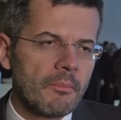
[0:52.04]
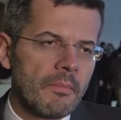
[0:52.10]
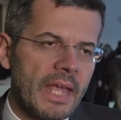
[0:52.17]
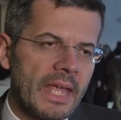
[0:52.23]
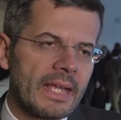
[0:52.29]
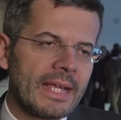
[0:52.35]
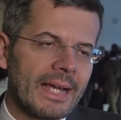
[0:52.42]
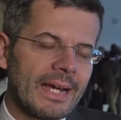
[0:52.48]

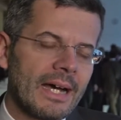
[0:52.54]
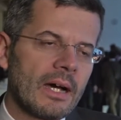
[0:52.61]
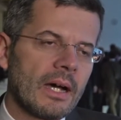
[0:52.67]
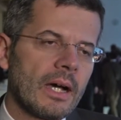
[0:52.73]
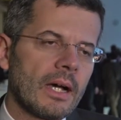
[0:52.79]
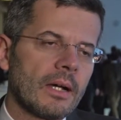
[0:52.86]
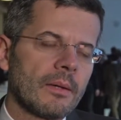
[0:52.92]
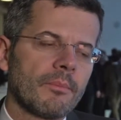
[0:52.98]
make
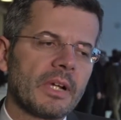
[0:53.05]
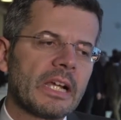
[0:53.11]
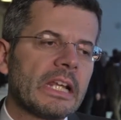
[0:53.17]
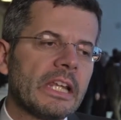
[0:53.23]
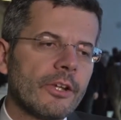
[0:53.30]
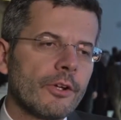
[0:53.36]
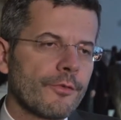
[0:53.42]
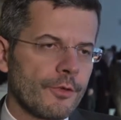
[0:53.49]
a
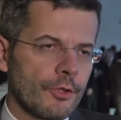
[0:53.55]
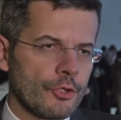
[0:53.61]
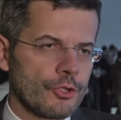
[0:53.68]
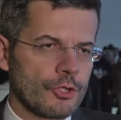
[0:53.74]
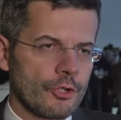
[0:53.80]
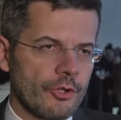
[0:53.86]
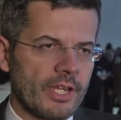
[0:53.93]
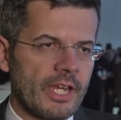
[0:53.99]
cleaner
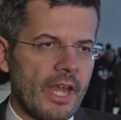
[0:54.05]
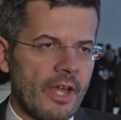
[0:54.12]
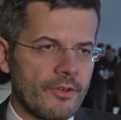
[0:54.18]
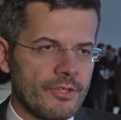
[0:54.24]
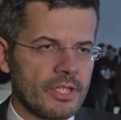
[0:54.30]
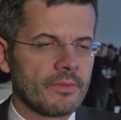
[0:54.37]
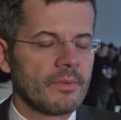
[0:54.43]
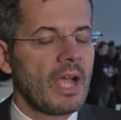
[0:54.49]
future in
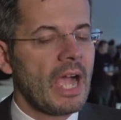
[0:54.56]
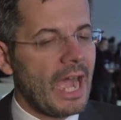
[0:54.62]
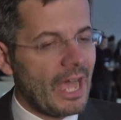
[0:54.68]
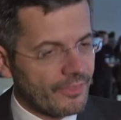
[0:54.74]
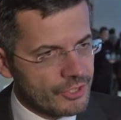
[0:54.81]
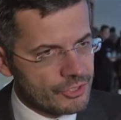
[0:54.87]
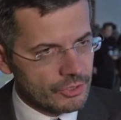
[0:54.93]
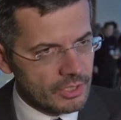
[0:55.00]
energy.
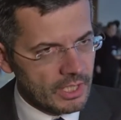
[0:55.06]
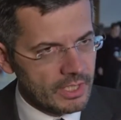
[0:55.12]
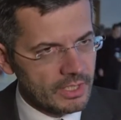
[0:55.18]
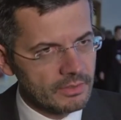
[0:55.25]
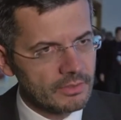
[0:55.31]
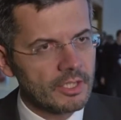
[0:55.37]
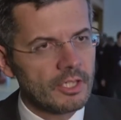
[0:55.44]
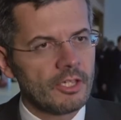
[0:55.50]

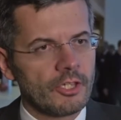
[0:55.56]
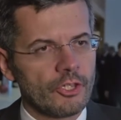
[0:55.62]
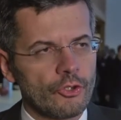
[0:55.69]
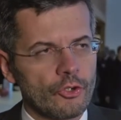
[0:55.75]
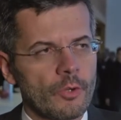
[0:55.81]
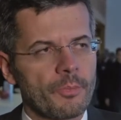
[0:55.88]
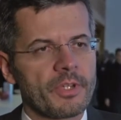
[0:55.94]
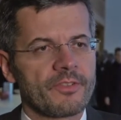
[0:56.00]
Additionally,
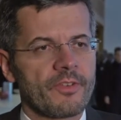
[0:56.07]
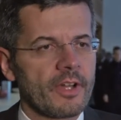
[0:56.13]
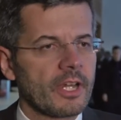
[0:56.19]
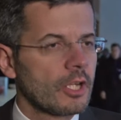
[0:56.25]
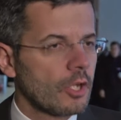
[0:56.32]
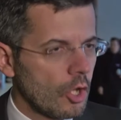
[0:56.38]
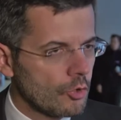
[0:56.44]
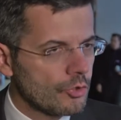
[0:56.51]
Europe is
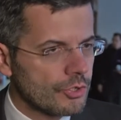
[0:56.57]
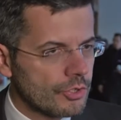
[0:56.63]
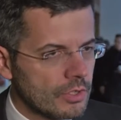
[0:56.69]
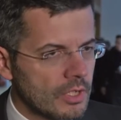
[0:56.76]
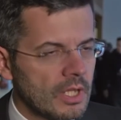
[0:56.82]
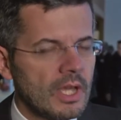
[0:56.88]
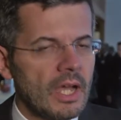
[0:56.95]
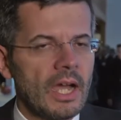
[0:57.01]
very close,
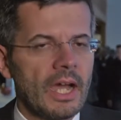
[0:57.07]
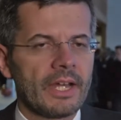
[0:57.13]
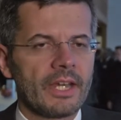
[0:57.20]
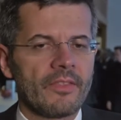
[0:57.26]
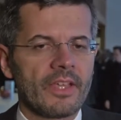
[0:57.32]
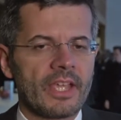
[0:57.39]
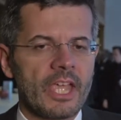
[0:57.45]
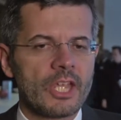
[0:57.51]
and
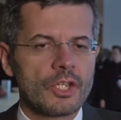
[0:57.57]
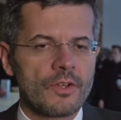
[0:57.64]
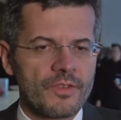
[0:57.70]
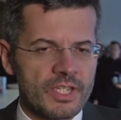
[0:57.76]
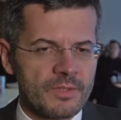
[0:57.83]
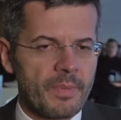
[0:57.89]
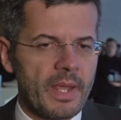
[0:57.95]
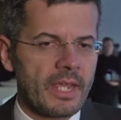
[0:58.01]
in the case
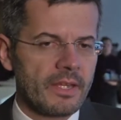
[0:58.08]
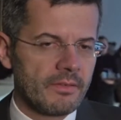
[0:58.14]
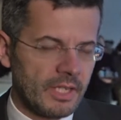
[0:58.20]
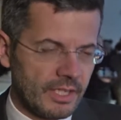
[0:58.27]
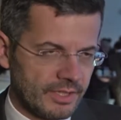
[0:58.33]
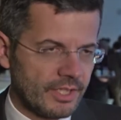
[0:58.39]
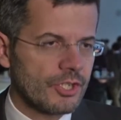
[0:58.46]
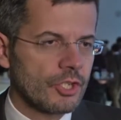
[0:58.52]
of Spain,
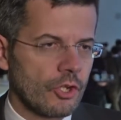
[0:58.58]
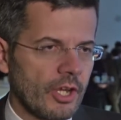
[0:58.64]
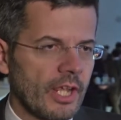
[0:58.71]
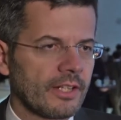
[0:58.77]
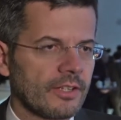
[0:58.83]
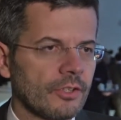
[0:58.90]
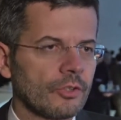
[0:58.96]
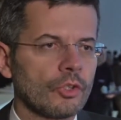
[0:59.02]
it is
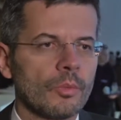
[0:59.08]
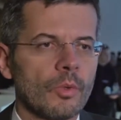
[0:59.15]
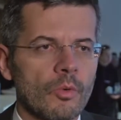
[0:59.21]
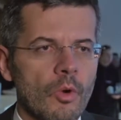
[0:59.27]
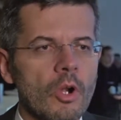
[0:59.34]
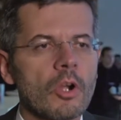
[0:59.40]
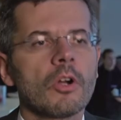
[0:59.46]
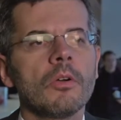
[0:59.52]
connected to
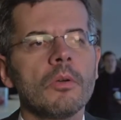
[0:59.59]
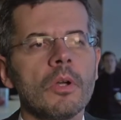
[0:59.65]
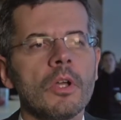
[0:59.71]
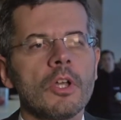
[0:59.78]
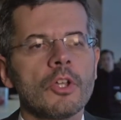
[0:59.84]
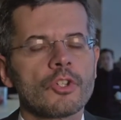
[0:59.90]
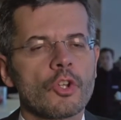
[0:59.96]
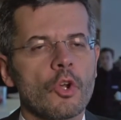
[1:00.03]
Morocco.
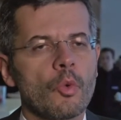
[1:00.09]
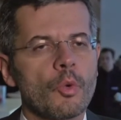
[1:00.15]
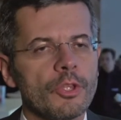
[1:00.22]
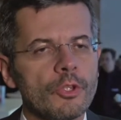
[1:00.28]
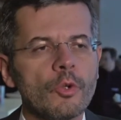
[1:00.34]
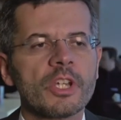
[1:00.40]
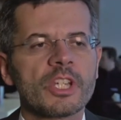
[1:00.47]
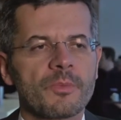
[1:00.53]
So
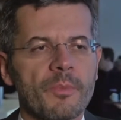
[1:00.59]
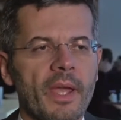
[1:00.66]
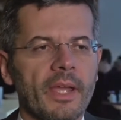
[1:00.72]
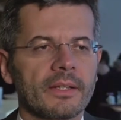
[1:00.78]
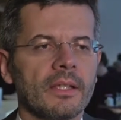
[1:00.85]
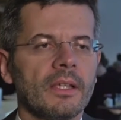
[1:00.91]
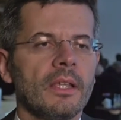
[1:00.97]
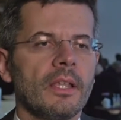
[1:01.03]
we do expect